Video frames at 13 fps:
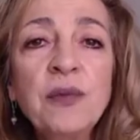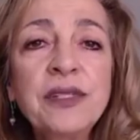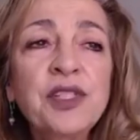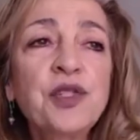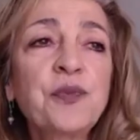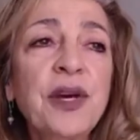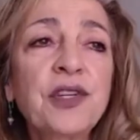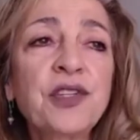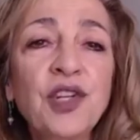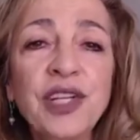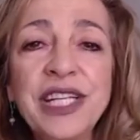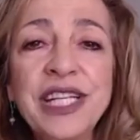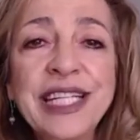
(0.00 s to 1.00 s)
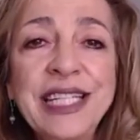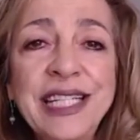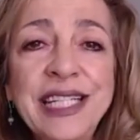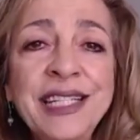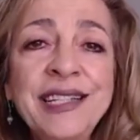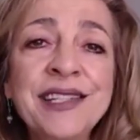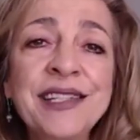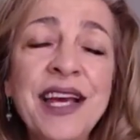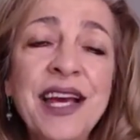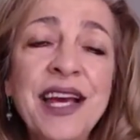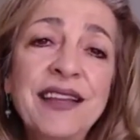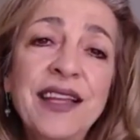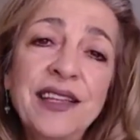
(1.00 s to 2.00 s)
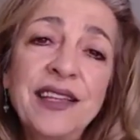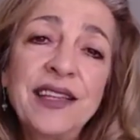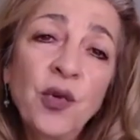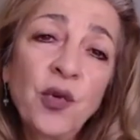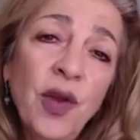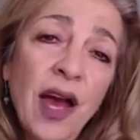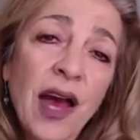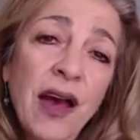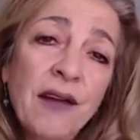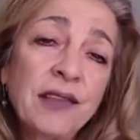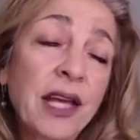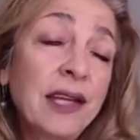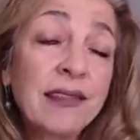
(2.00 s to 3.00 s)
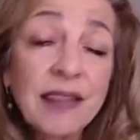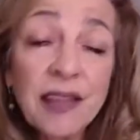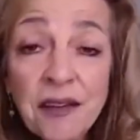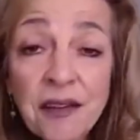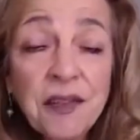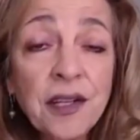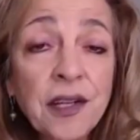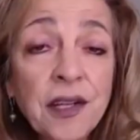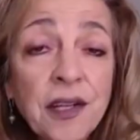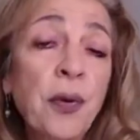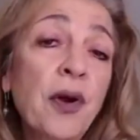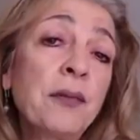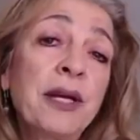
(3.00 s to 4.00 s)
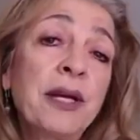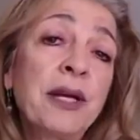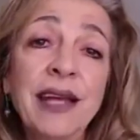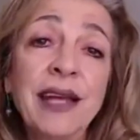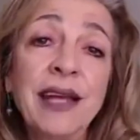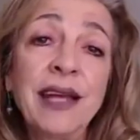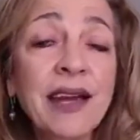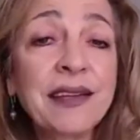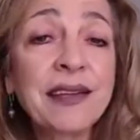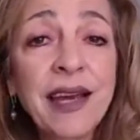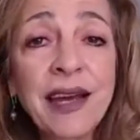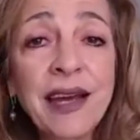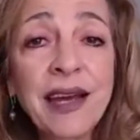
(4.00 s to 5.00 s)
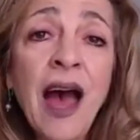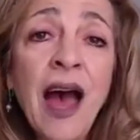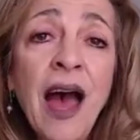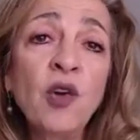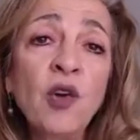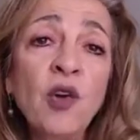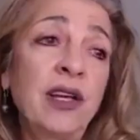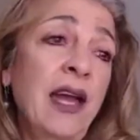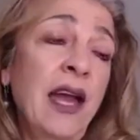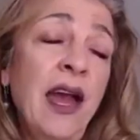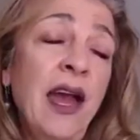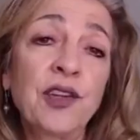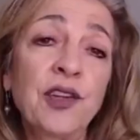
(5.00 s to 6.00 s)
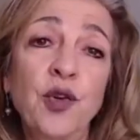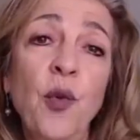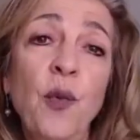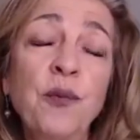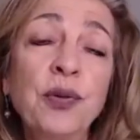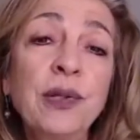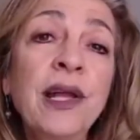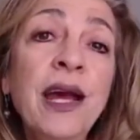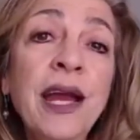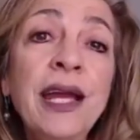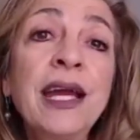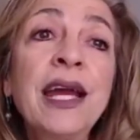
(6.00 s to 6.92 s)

especially kids that they don't have. They live in an apartment, they can't get out, they can't go play.